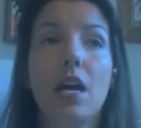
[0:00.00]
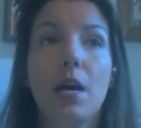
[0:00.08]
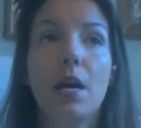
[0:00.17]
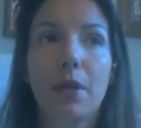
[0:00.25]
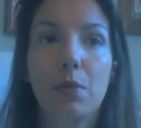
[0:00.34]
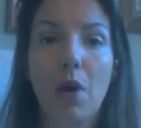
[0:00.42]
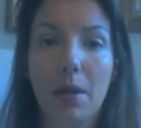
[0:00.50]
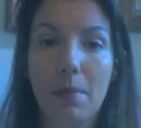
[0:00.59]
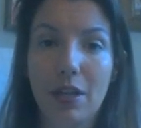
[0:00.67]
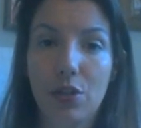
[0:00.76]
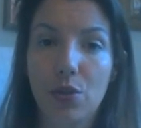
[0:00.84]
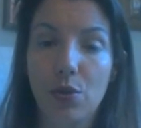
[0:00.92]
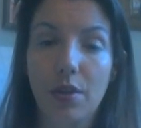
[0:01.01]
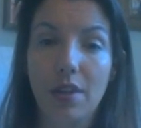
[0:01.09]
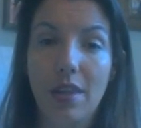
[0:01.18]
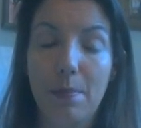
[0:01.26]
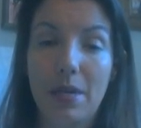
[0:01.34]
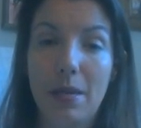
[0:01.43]
But you want to make sure
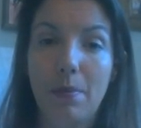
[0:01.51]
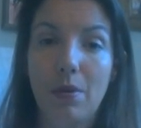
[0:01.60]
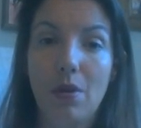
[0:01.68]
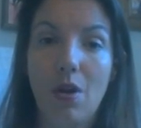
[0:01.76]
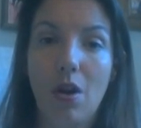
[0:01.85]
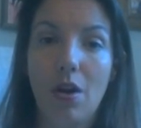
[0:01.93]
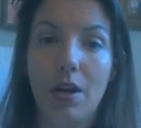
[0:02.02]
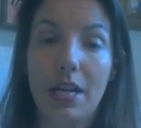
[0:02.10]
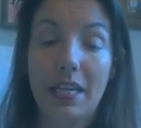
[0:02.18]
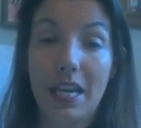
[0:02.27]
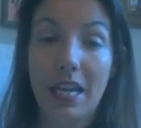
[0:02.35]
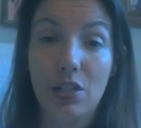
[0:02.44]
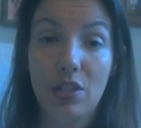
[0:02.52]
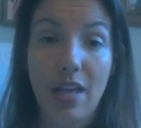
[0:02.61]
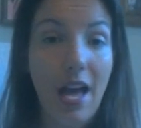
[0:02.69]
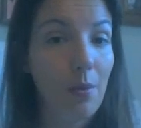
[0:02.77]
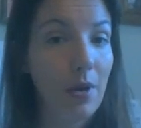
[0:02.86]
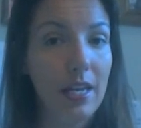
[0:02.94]
that people are engaged
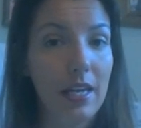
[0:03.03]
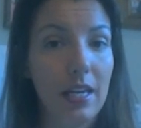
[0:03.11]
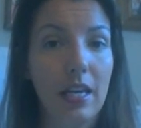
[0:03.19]
that way